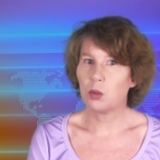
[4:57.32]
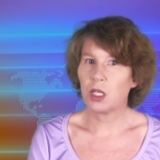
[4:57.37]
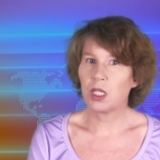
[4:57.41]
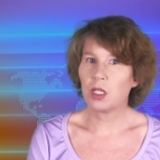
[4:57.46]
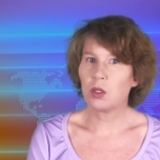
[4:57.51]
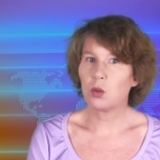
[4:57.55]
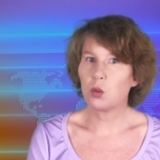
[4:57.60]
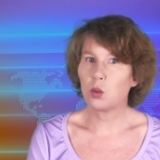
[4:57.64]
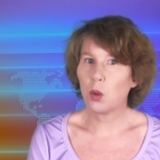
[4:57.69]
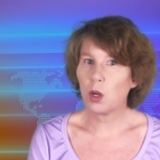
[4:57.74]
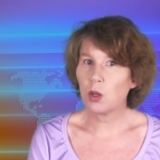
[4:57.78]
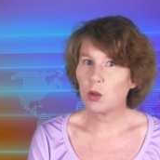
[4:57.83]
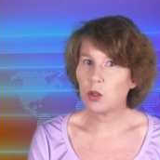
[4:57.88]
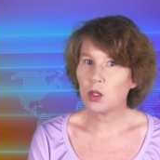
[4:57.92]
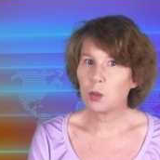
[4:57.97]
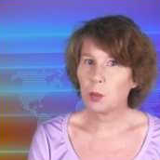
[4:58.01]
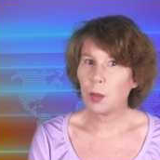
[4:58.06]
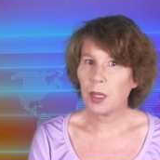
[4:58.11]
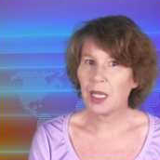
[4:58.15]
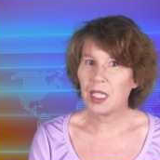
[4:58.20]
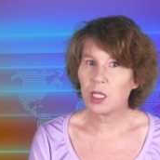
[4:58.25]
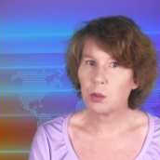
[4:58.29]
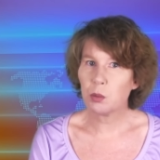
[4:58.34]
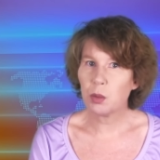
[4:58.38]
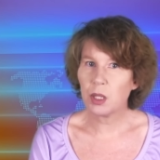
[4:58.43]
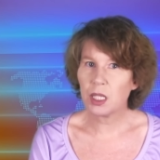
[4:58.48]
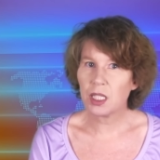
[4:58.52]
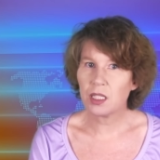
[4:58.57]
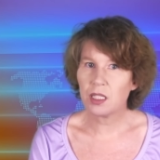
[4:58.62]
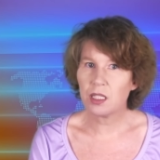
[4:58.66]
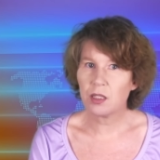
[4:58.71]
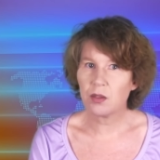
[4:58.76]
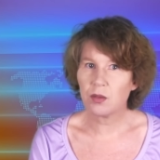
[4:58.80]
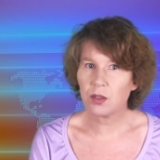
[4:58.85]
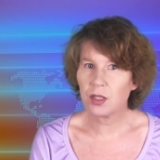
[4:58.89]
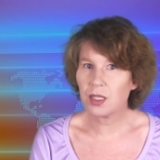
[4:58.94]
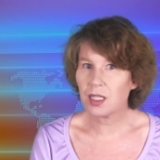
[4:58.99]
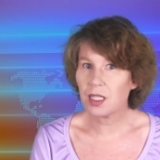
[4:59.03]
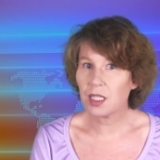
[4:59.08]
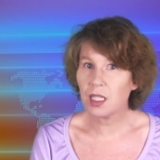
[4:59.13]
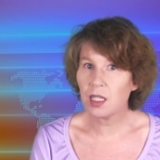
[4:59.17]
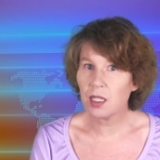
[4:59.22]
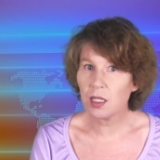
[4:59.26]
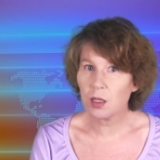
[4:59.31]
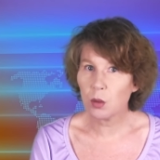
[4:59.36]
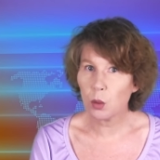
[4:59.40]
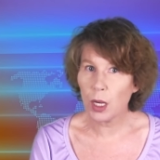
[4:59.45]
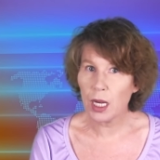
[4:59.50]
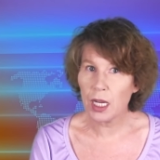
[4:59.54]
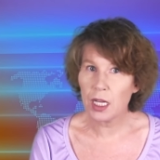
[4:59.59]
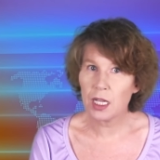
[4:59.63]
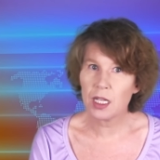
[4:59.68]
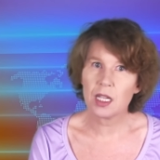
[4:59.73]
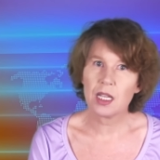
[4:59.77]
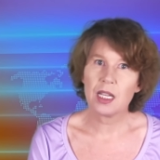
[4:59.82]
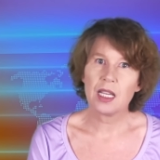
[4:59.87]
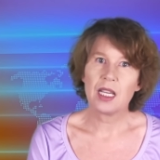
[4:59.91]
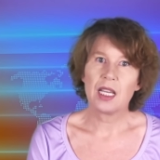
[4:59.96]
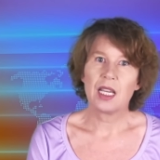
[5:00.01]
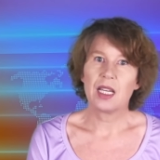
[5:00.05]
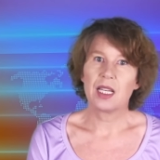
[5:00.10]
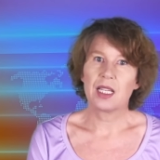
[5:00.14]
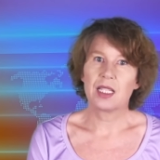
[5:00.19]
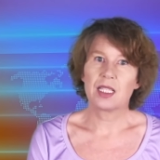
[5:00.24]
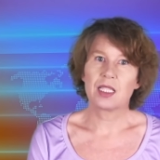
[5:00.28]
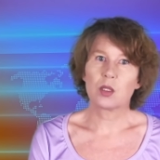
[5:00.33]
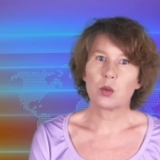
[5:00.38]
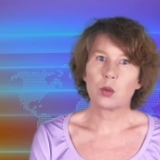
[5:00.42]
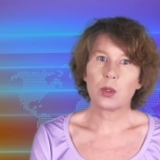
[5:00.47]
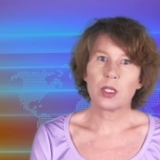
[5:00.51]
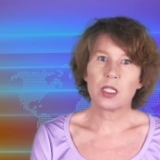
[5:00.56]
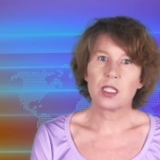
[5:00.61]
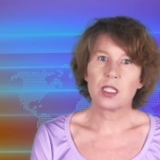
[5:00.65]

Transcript: But it won't make a big difference either way. As we